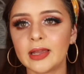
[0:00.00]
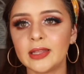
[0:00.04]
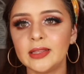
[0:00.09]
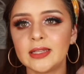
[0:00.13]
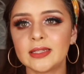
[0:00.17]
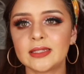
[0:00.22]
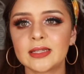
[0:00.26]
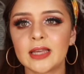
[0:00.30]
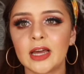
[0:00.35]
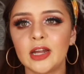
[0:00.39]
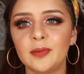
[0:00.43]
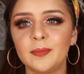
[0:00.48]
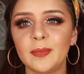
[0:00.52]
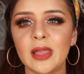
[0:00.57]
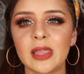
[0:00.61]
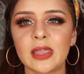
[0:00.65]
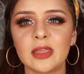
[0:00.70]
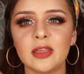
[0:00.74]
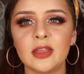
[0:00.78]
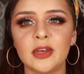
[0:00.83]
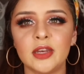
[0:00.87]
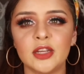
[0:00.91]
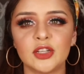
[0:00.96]
this is kind of
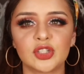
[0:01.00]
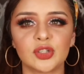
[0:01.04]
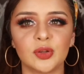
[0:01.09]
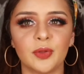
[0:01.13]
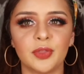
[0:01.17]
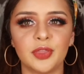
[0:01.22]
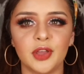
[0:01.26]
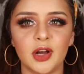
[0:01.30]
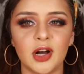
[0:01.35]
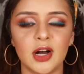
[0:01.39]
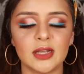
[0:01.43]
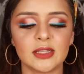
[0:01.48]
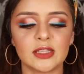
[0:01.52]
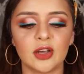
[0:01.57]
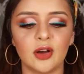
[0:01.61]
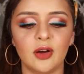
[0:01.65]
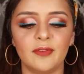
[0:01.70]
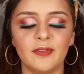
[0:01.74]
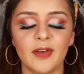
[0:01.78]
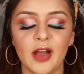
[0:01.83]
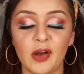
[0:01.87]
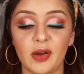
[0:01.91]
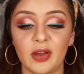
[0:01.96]
like initial thoughts
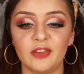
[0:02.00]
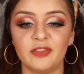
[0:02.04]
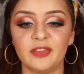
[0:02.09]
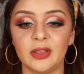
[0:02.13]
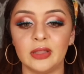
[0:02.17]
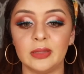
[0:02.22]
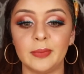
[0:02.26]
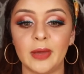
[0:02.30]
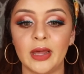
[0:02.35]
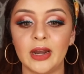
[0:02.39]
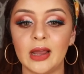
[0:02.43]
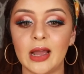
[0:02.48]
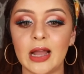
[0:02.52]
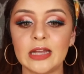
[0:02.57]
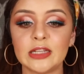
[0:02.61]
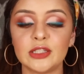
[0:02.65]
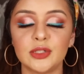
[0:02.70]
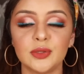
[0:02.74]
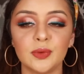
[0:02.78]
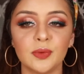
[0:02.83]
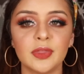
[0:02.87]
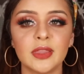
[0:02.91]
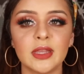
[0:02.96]
on how I feel about it. I
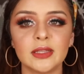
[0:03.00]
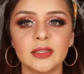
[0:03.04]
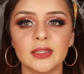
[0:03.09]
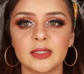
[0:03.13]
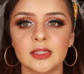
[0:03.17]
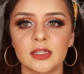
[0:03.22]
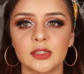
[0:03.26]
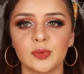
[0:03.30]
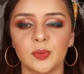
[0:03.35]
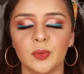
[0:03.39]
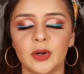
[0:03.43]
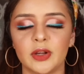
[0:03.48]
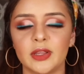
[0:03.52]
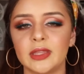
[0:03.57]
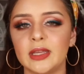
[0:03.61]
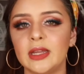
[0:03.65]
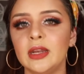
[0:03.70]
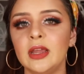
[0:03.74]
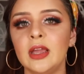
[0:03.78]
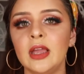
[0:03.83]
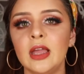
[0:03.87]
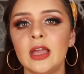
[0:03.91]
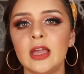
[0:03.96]
do think this is worth
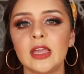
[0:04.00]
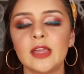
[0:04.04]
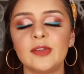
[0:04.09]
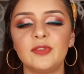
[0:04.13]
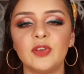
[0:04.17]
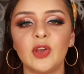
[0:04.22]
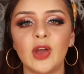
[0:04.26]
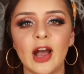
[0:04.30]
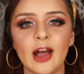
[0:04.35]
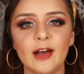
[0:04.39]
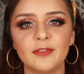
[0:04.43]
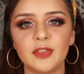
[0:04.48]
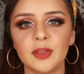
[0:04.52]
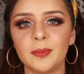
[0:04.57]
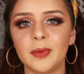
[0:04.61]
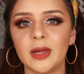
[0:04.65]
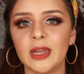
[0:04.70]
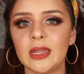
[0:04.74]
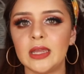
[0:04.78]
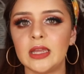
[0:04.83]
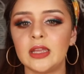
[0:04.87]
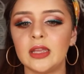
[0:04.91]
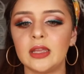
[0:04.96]
it. If you have the
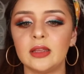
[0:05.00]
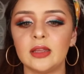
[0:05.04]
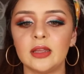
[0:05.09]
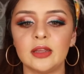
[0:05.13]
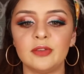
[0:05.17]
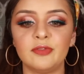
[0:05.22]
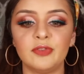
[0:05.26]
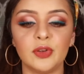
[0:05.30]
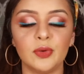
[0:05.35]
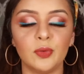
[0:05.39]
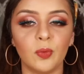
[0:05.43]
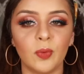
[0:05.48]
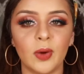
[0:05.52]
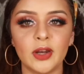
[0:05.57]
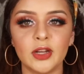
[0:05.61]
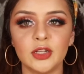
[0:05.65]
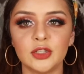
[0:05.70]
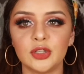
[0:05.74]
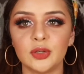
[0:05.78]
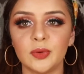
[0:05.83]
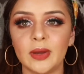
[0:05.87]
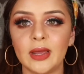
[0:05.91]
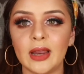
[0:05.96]
money, if you want
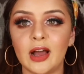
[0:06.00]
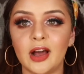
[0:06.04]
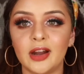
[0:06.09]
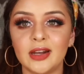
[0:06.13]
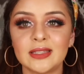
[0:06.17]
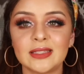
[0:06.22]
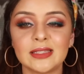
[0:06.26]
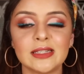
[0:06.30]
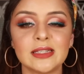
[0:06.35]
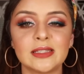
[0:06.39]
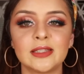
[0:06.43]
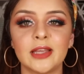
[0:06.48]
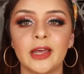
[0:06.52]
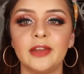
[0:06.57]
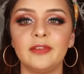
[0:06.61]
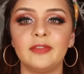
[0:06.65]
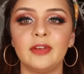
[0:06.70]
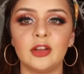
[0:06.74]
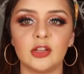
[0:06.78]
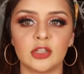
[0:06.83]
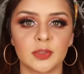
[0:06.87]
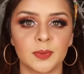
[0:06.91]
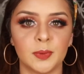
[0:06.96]
to do it, honestly, it's not
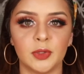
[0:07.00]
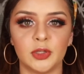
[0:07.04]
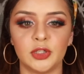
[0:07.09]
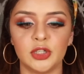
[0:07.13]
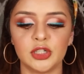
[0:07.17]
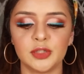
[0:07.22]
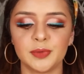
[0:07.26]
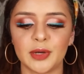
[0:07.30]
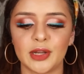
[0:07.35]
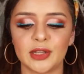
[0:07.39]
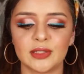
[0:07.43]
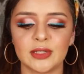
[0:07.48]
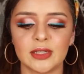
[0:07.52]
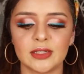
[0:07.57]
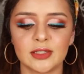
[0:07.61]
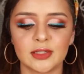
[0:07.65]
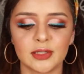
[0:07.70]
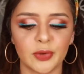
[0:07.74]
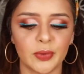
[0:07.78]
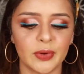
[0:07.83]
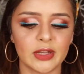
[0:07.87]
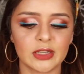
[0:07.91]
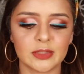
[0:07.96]
even a splurge because it's
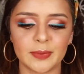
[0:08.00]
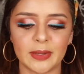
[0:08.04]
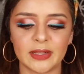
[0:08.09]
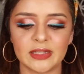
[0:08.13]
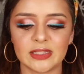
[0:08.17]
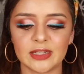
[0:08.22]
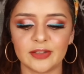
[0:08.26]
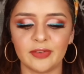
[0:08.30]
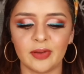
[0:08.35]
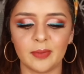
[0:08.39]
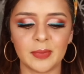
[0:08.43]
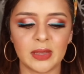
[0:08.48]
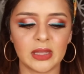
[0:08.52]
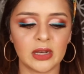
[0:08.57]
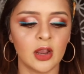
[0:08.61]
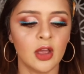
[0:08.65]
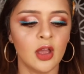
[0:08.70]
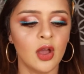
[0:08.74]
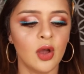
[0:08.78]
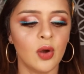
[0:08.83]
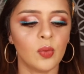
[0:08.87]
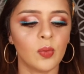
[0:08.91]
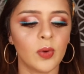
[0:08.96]
so inexpensive. I mean,
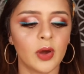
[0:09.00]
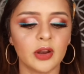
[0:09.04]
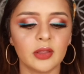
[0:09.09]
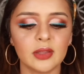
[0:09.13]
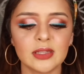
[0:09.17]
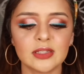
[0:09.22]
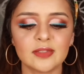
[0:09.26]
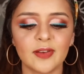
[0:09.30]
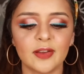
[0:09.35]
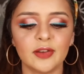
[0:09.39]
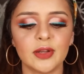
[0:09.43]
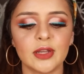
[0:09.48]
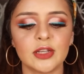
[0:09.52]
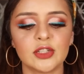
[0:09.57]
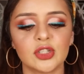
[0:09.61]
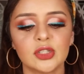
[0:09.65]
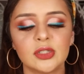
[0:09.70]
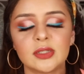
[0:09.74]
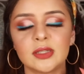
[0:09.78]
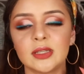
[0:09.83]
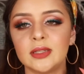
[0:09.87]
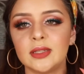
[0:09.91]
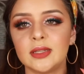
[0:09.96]
one of these
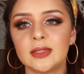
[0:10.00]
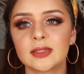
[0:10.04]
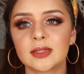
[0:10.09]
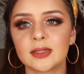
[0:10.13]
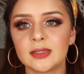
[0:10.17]
foundations and this